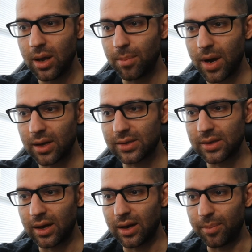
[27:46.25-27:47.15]

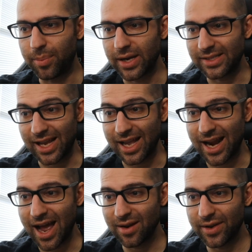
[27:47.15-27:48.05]
Mox bites to get
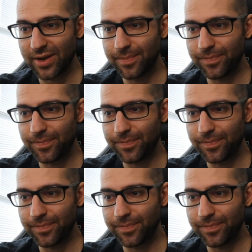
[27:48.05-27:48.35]
out of it.